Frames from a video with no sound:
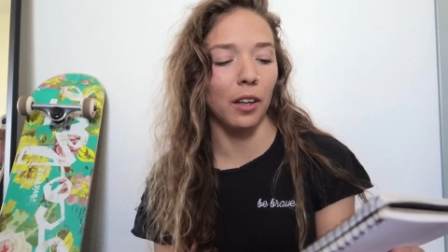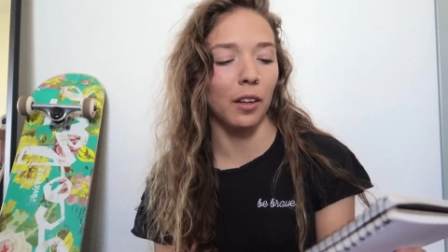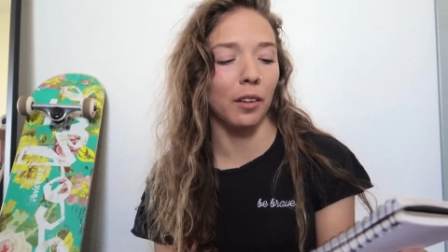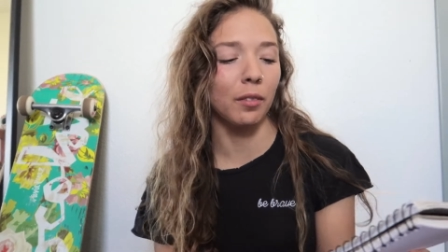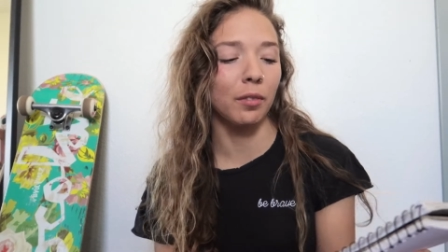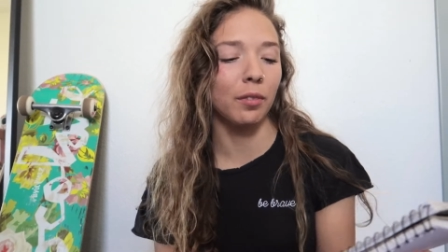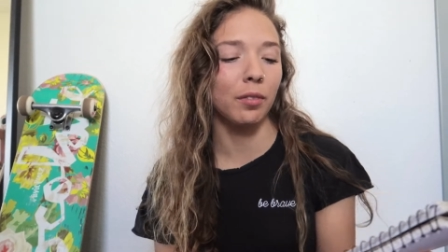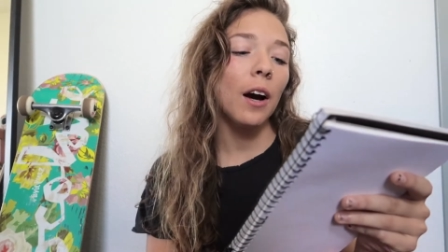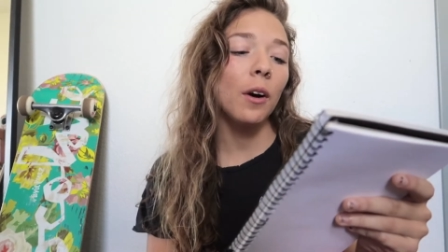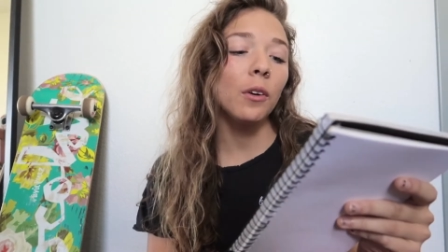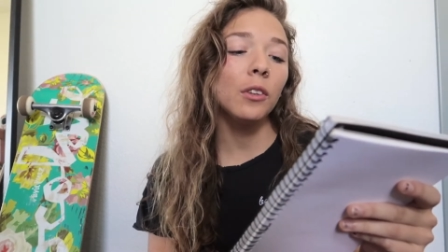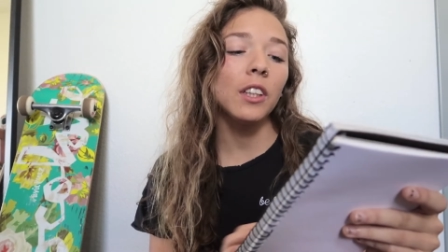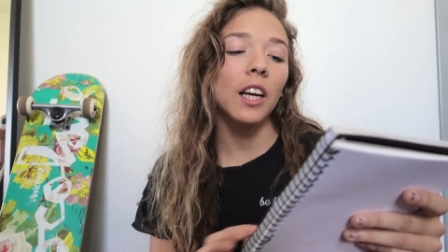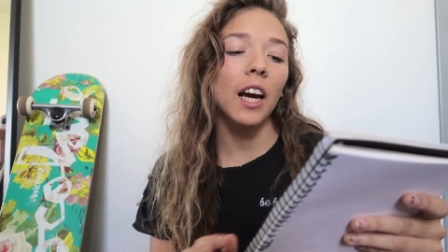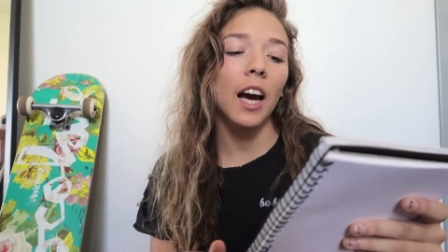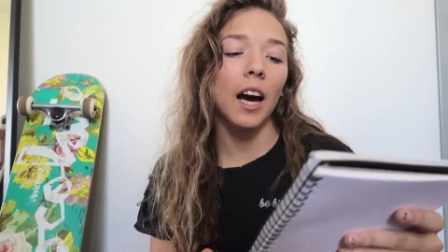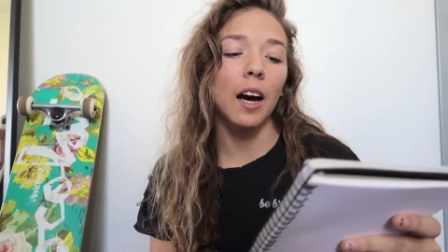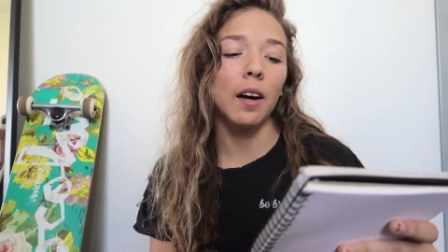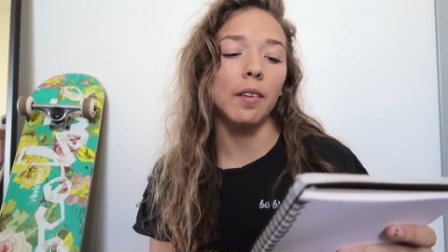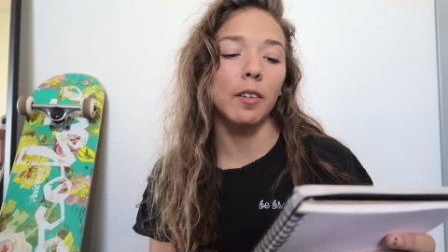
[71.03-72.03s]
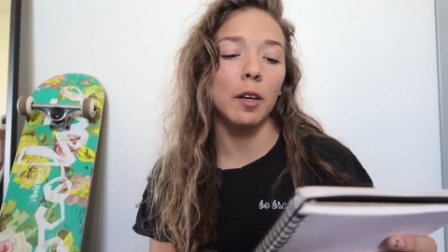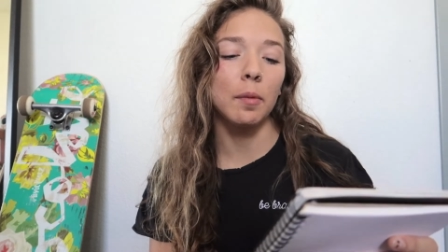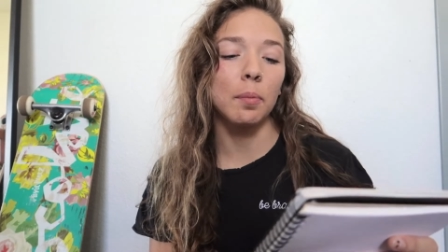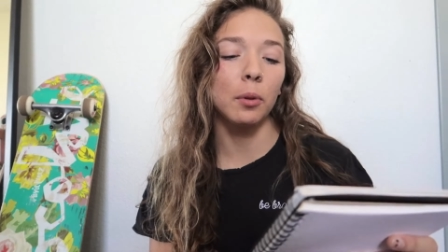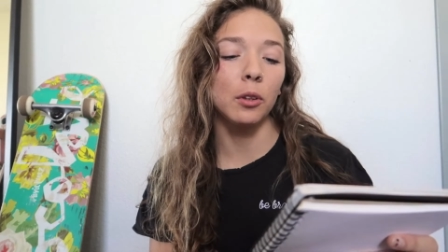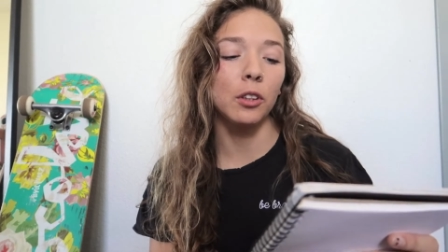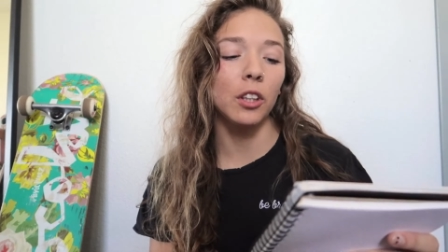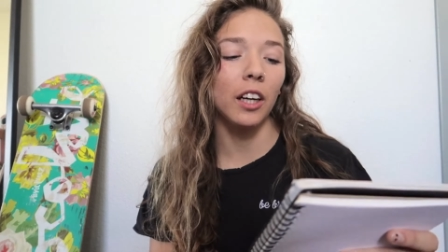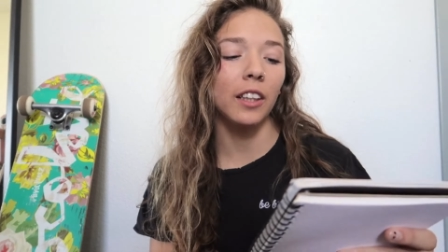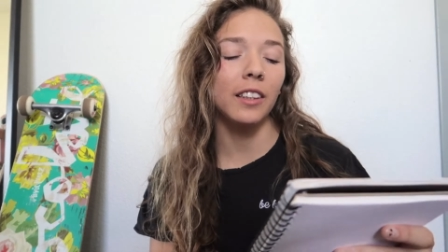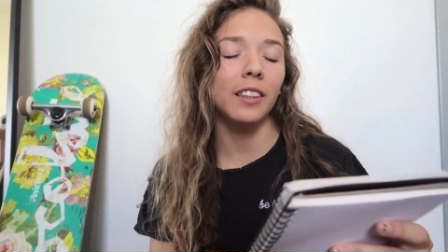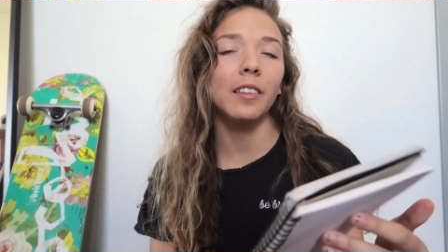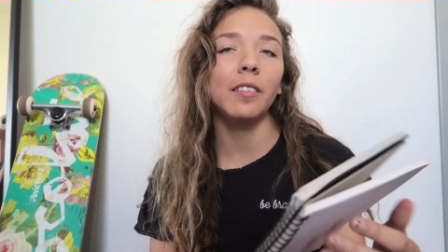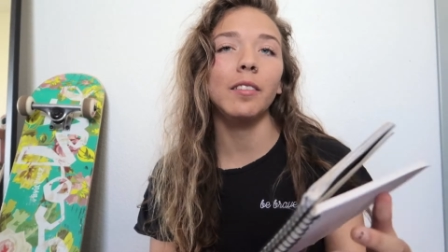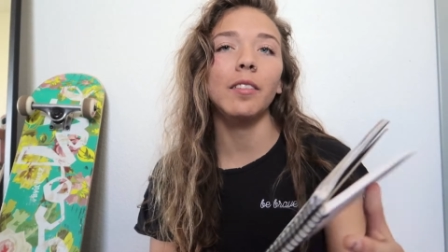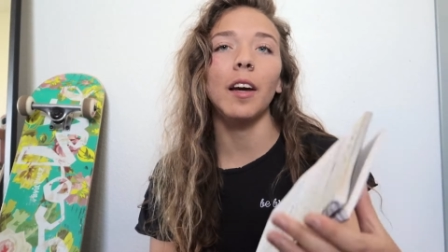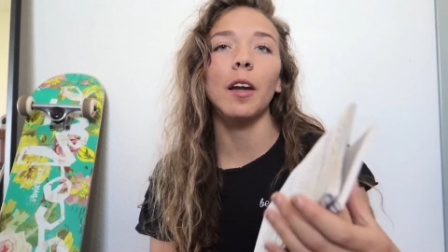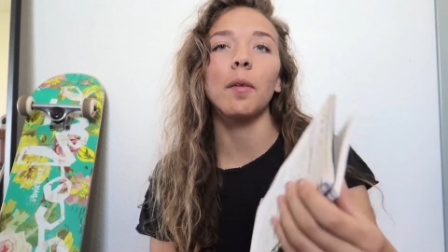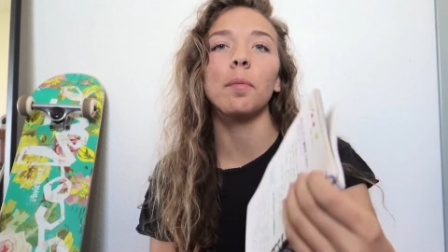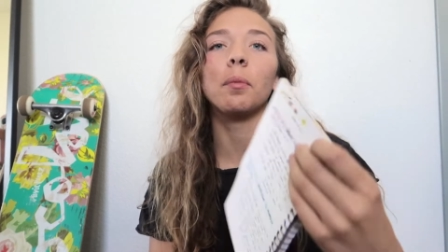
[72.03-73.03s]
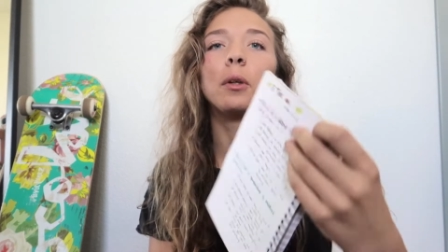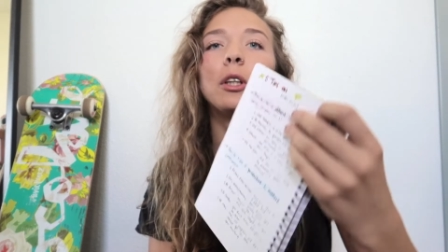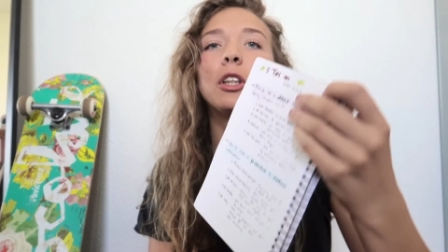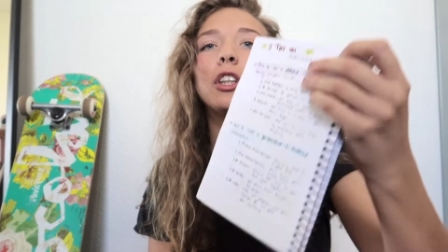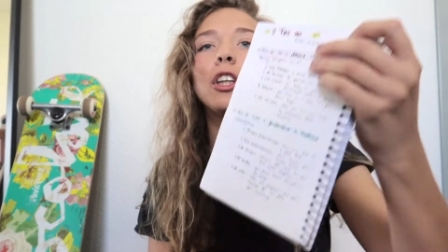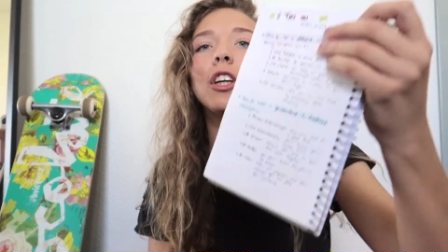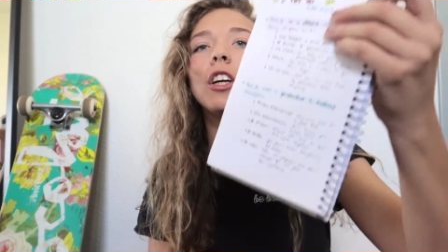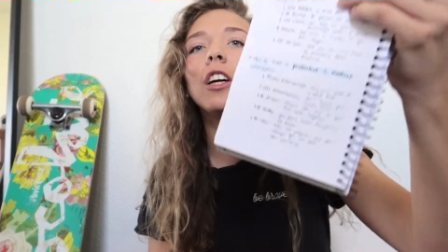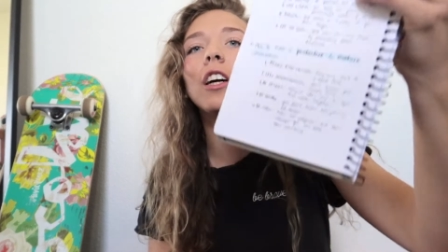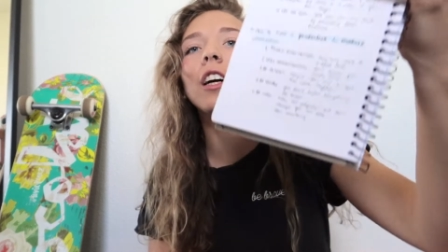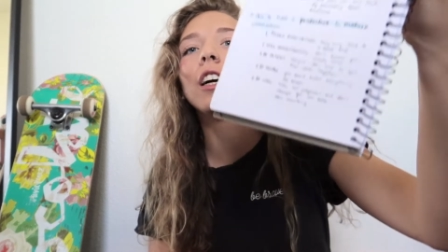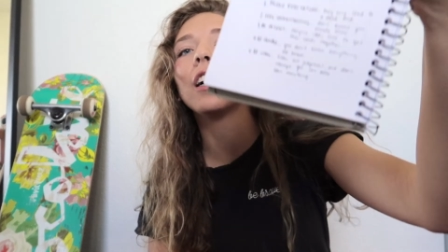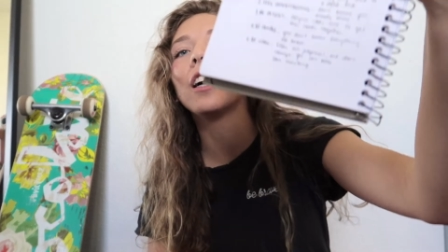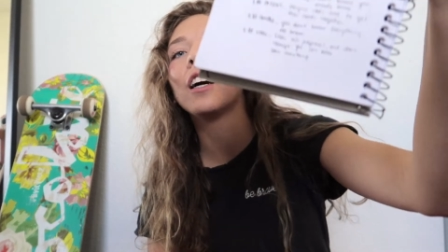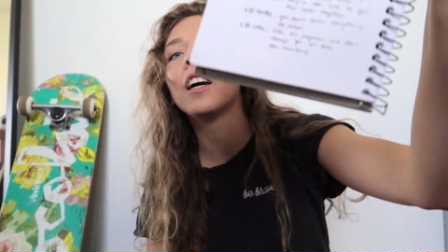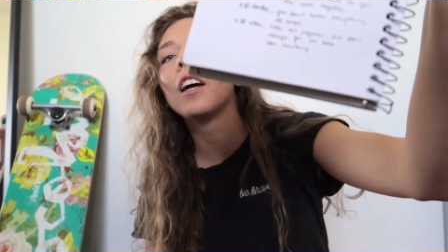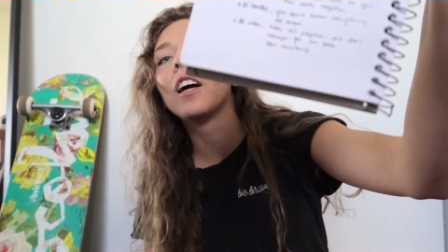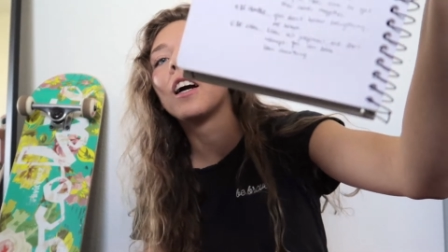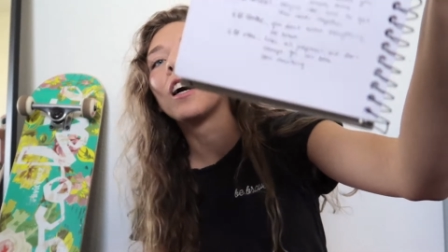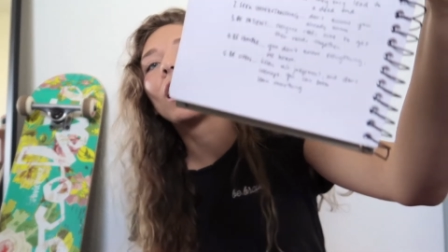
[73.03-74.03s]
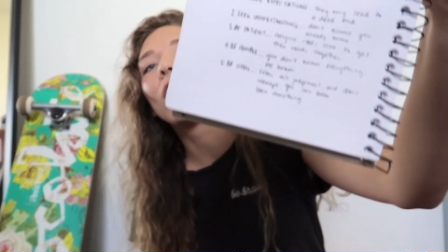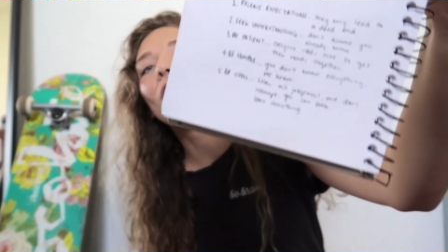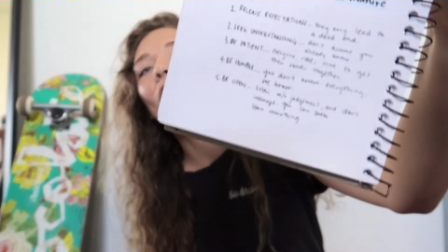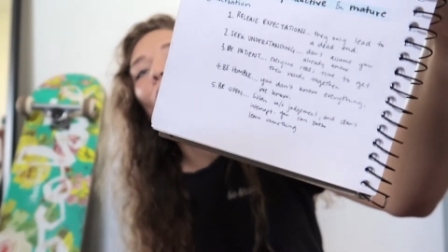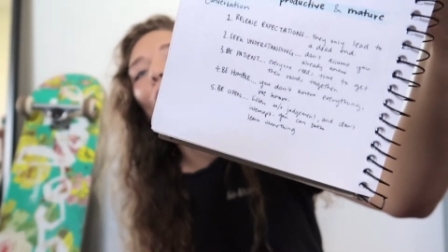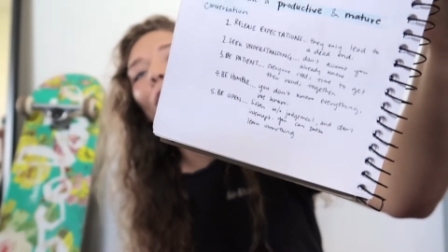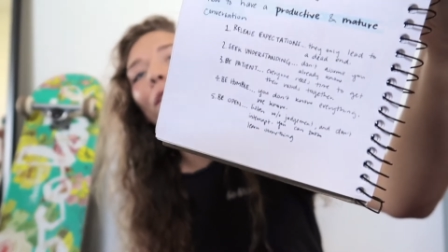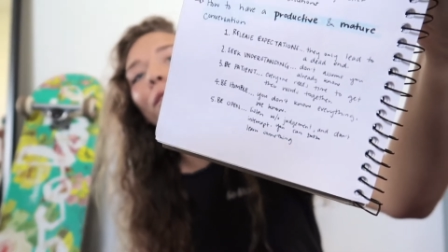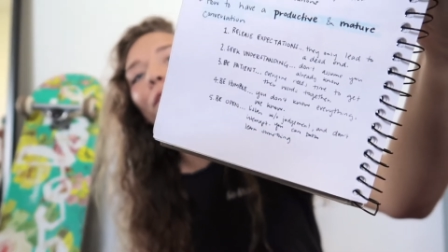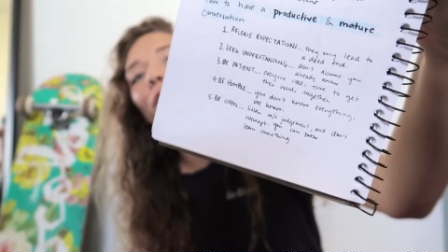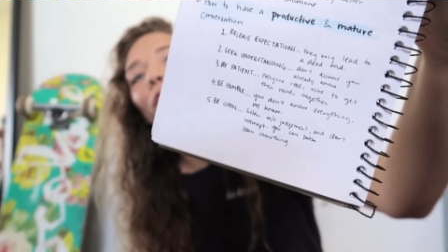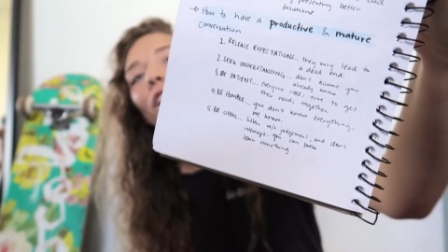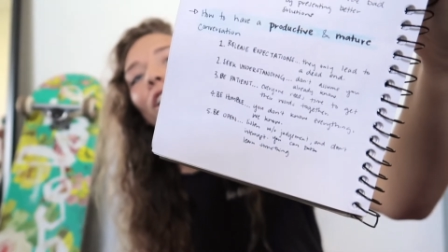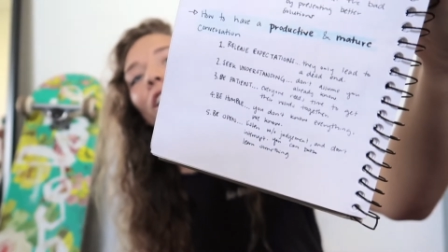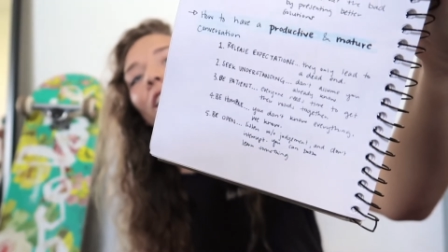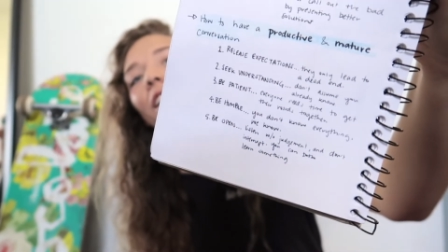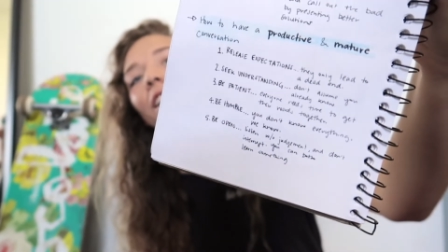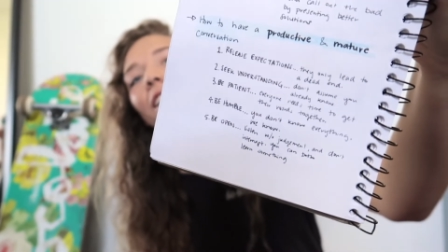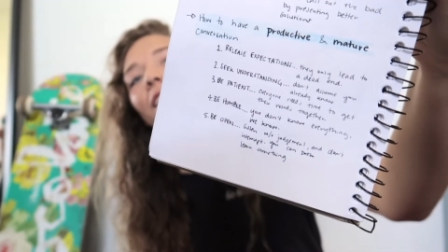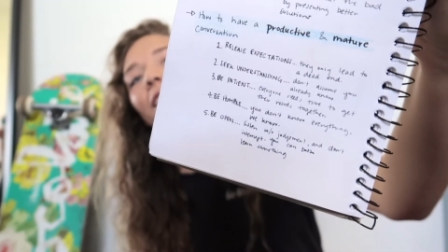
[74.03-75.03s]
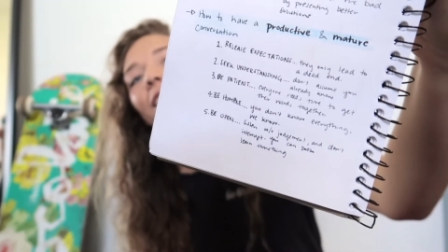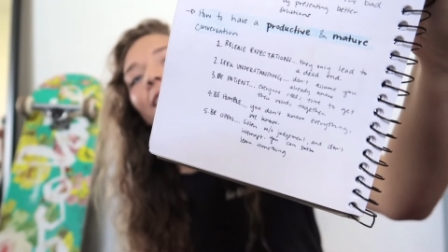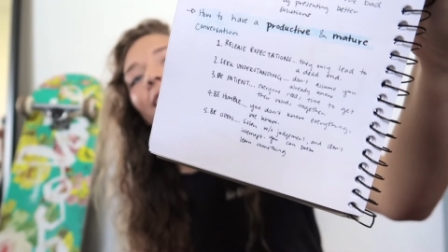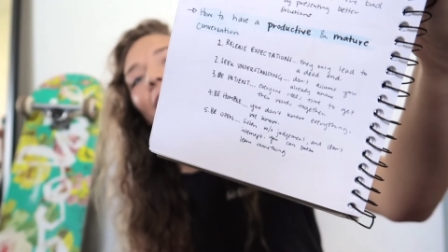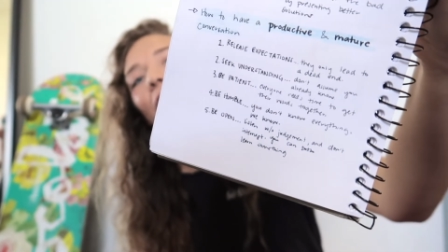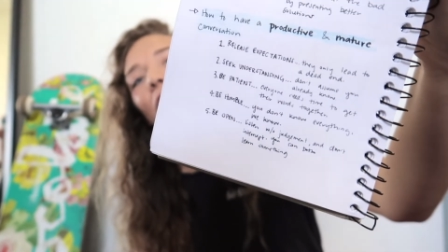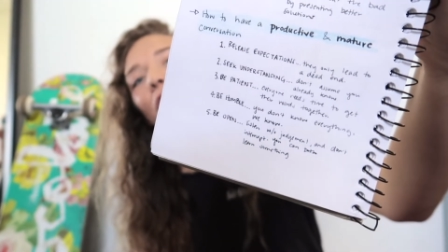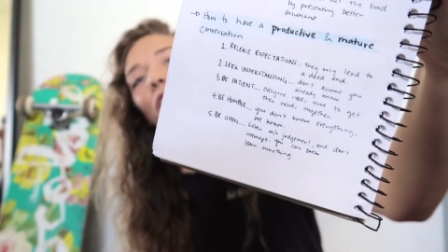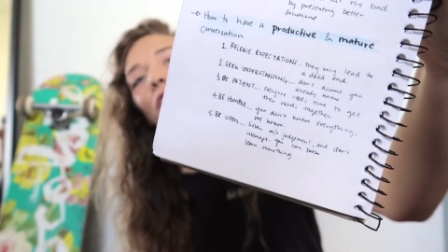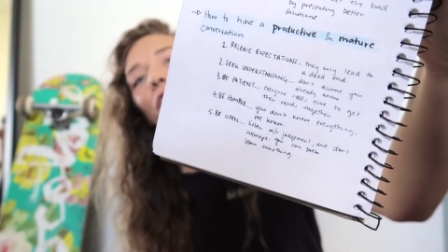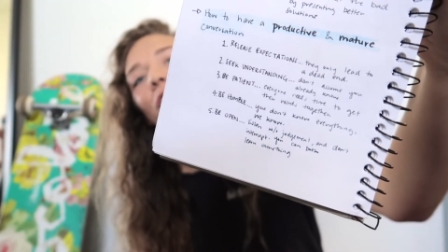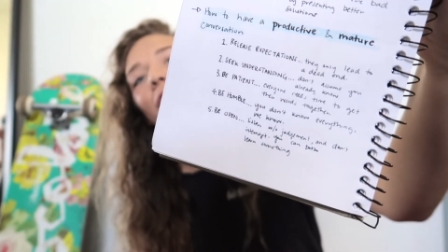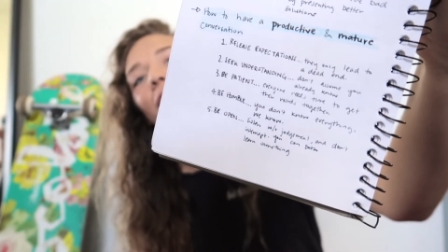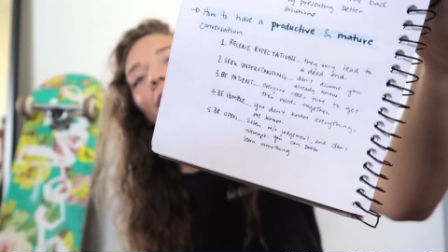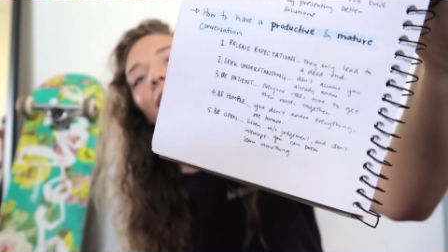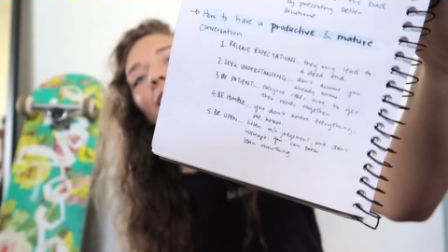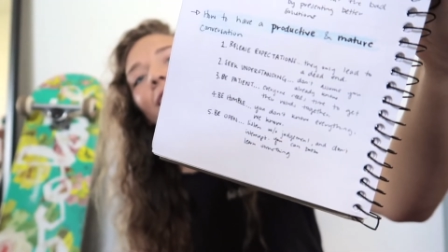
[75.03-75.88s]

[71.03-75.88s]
of how to have a productive and mature conversation.